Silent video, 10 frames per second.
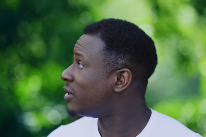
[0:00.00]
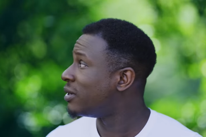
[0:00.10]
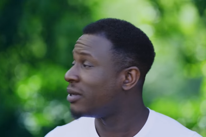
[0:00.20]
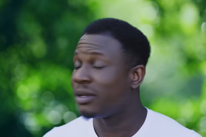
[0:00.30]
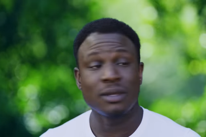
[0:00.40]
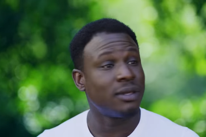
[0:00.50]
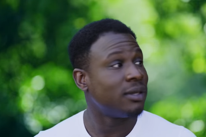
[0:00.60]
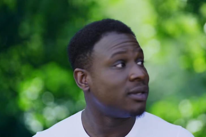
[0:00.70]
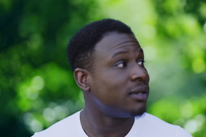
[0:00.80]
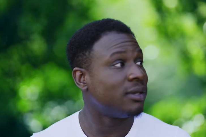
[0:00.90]

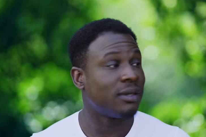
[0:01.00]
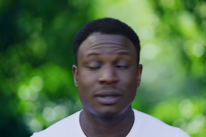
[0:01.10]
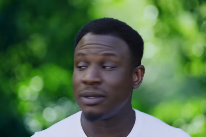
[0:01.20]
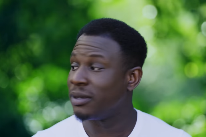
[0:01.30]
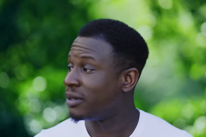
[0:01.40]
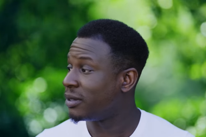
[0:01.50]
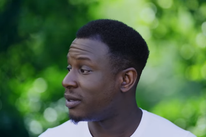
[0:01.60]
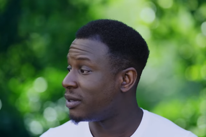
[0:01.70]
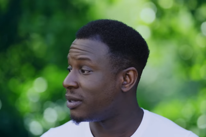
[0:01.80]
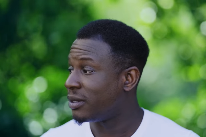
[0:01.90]

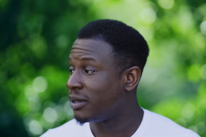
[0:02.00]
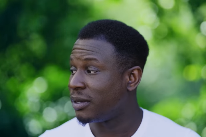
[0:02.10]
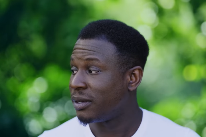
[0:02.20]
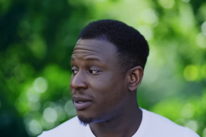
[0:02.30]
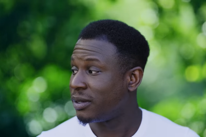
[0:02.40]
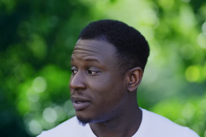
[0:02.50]
No one is speaking in this clip.